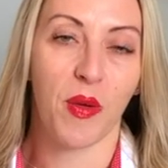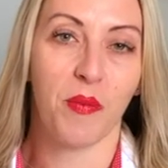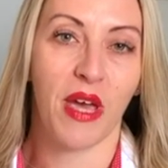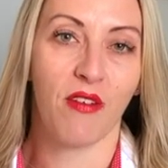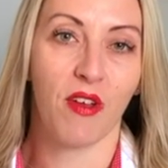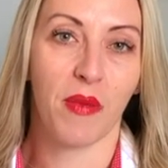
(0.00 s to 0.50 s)

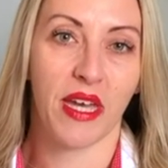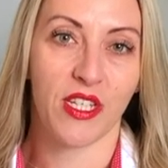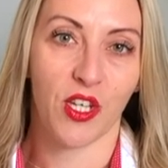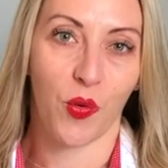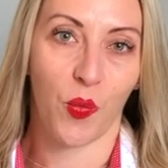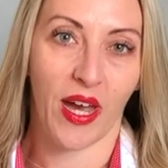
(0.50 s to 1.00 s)
Mary made
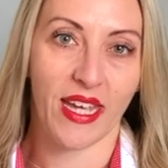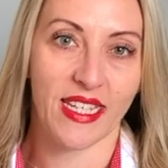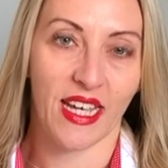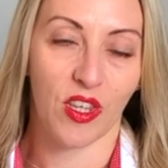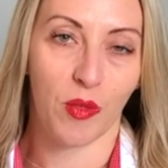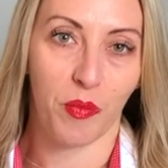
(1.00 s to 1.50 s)
her way
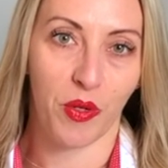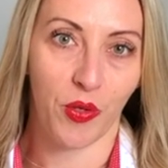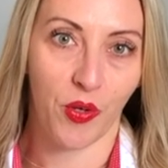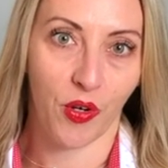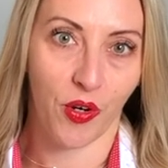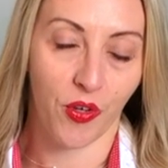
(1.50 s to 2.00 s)
down the blue
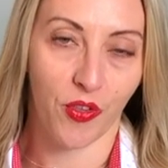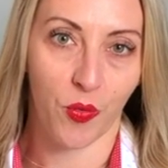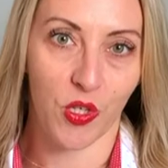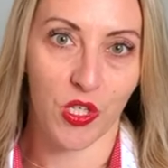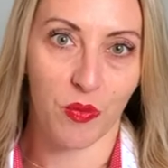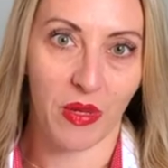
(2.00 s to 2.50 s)
cloth
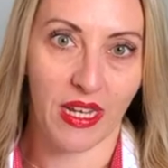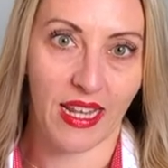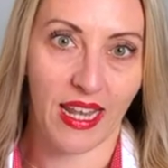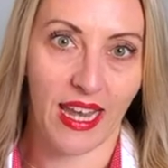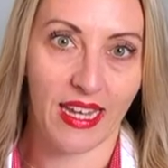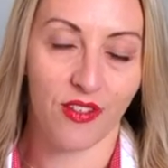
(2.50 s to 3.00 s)
which had been laid